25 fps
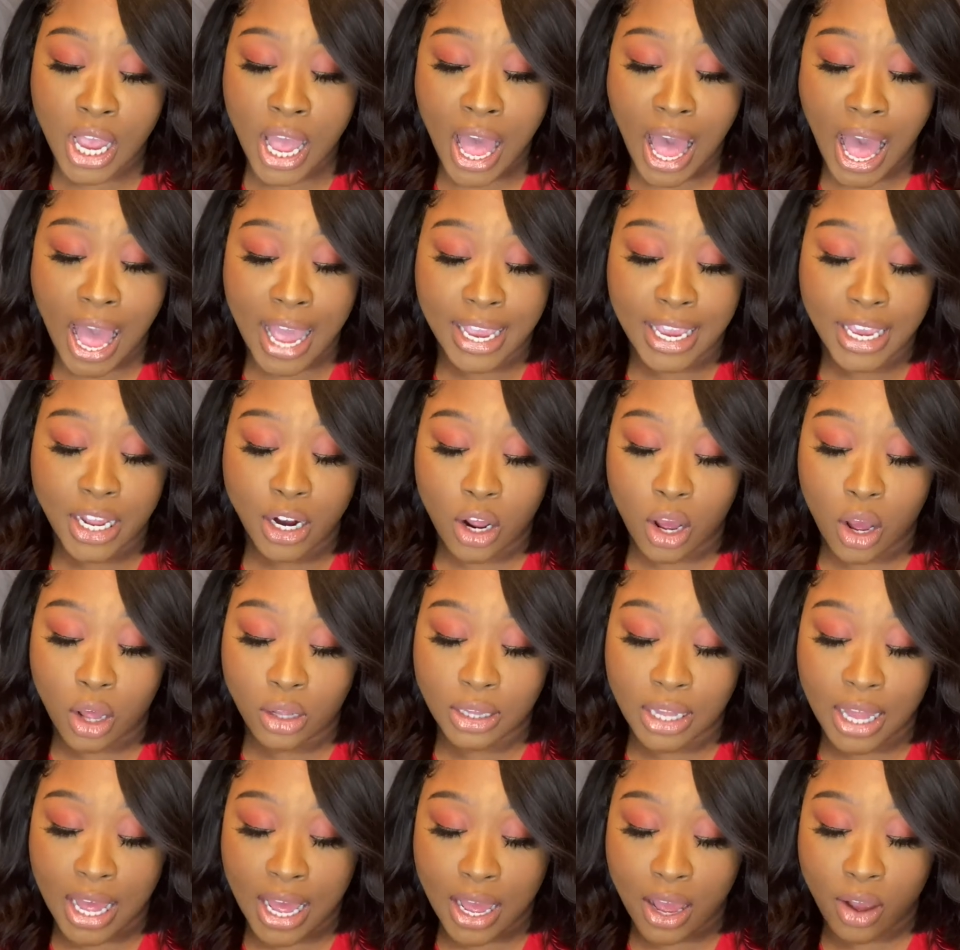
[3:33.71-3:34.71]
I get a
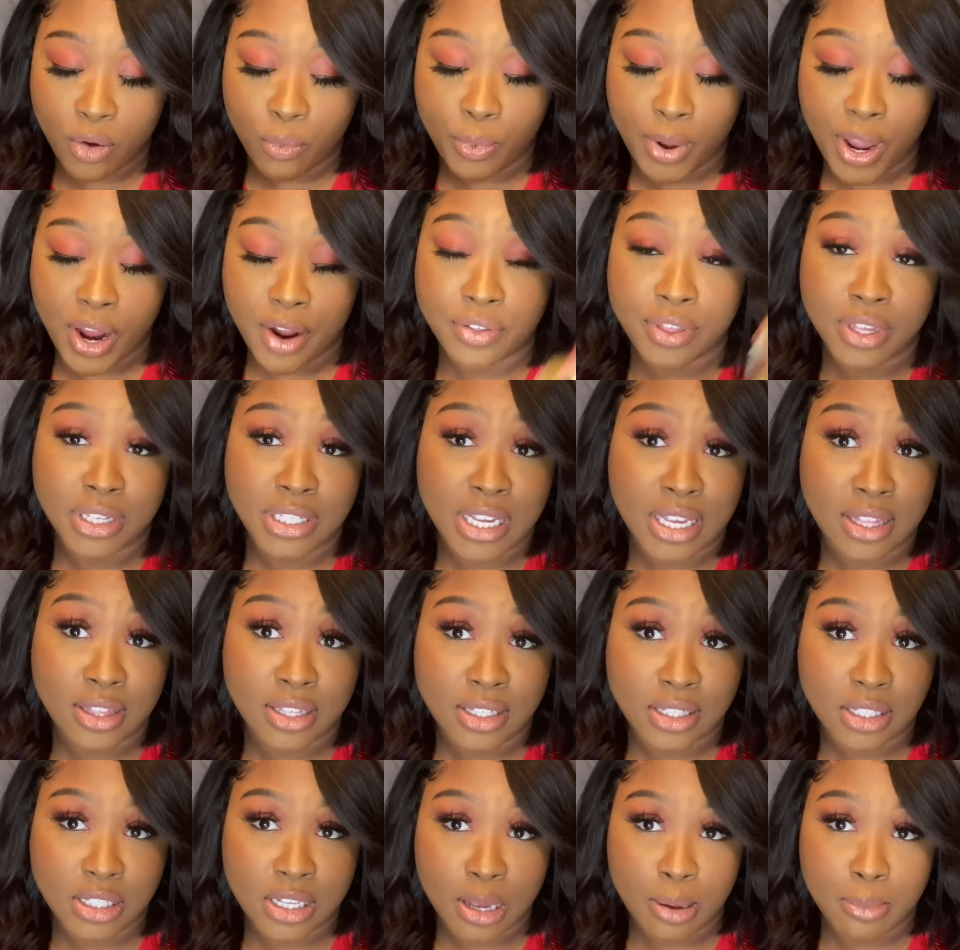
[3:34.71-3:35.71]
lot of wear of this in the
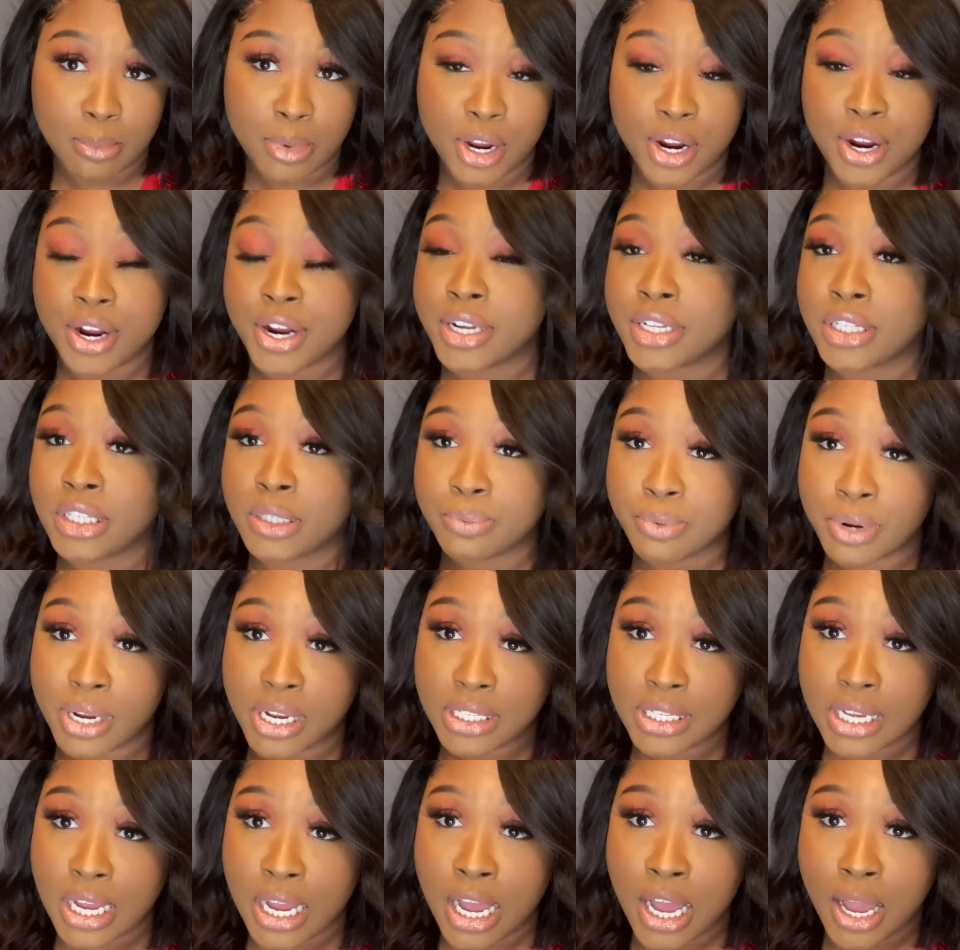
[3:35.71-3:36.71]
summer and
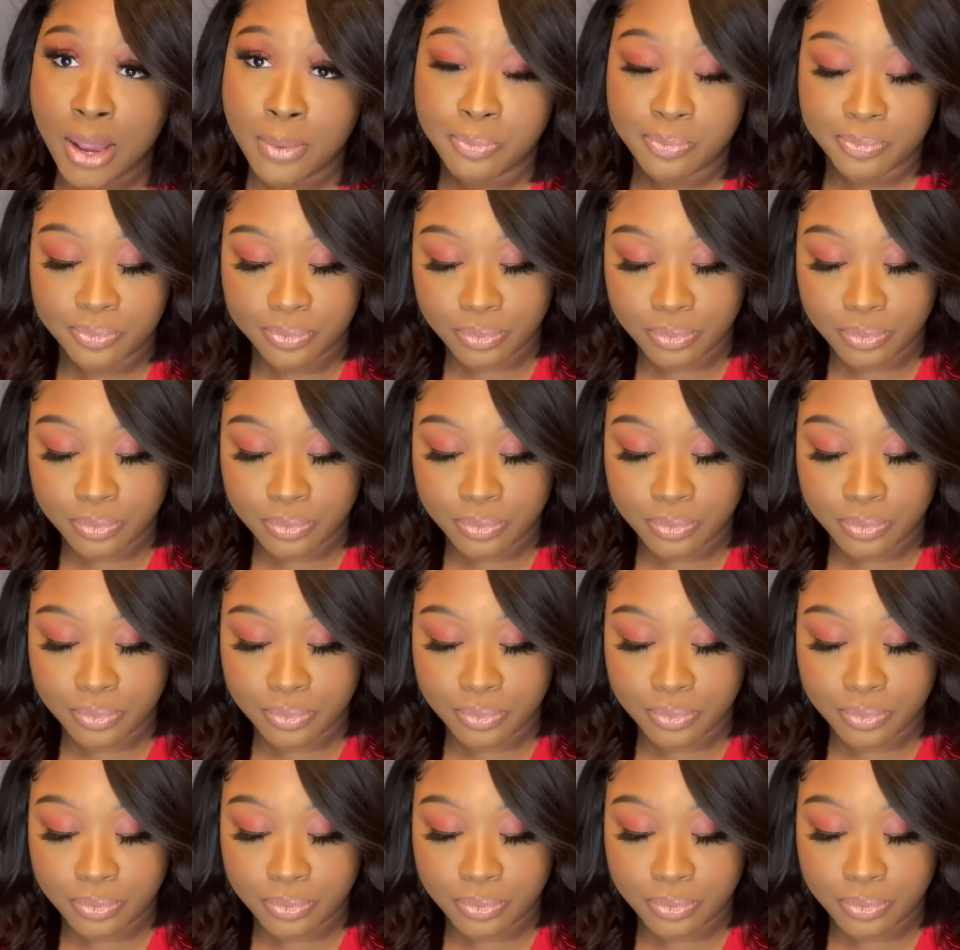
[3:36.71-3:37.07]
springtime.